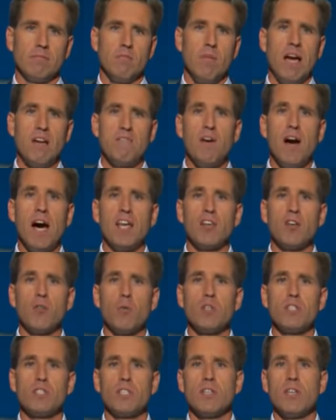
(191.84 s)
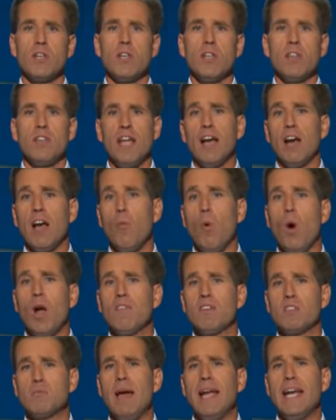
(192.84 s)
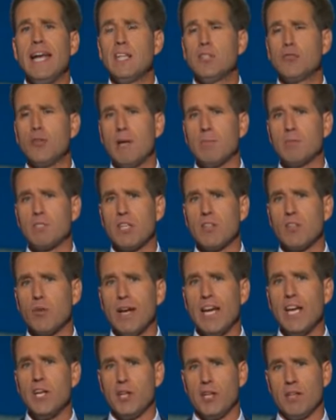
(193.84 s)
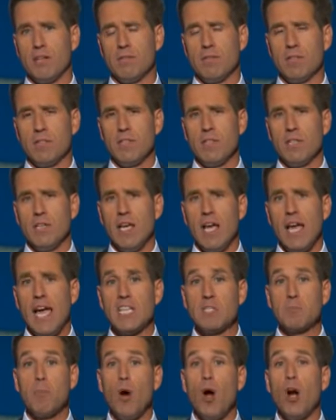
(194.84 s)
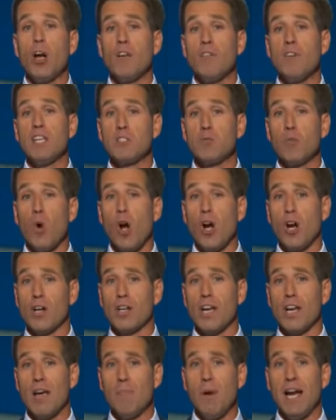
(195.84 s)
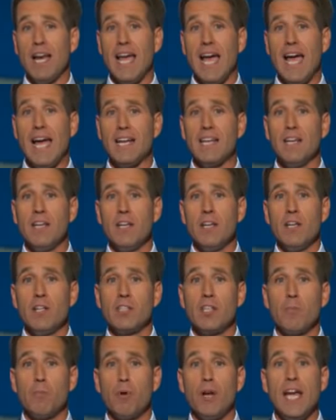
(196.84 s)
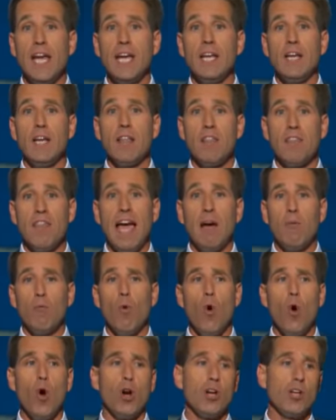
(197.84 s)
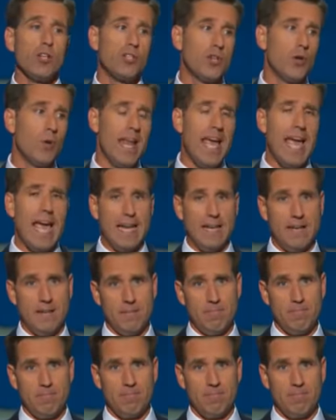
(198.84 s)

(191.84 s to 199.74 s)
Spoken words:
My father was there on one of his many trips to the region, as part of his work, I might add, to bring that war to an end.